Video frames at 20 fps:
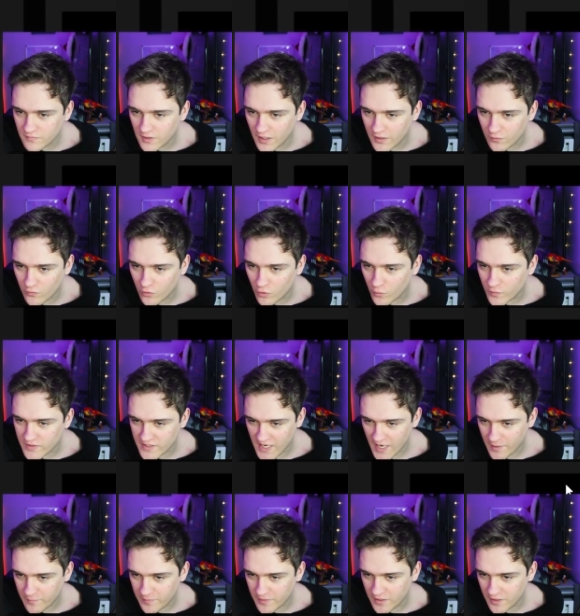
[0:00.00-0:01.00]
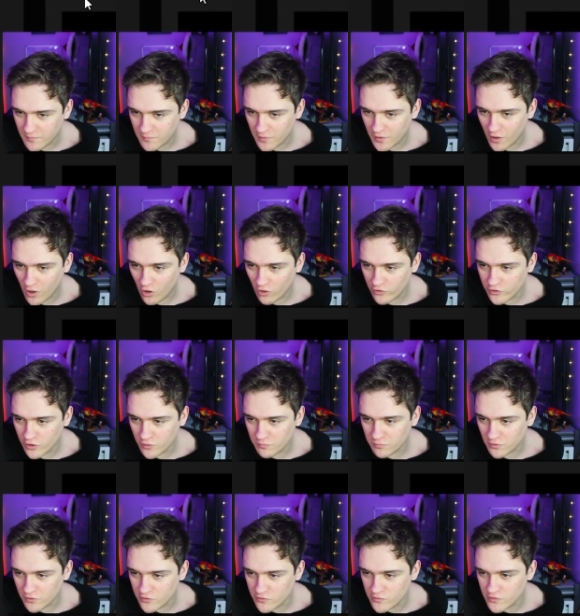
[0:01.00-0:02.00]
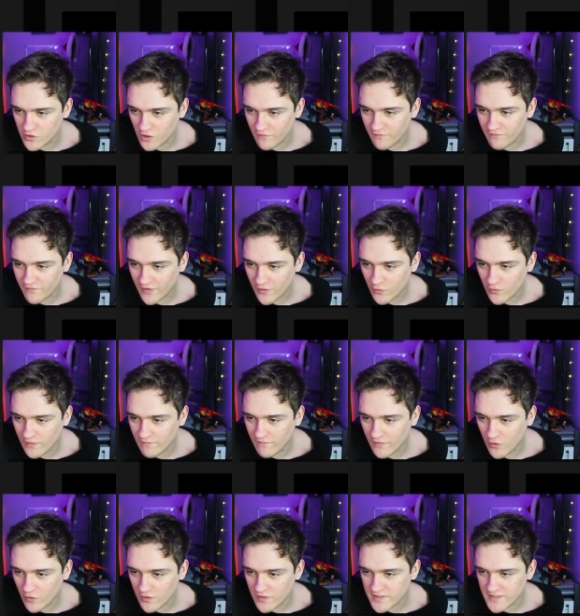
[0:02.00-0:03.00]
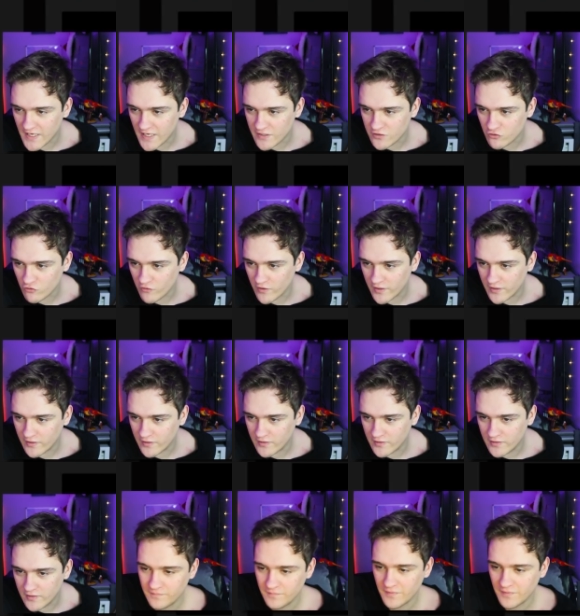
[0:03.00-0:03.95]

I don't know what's happening, but all your blues are very, very saturated.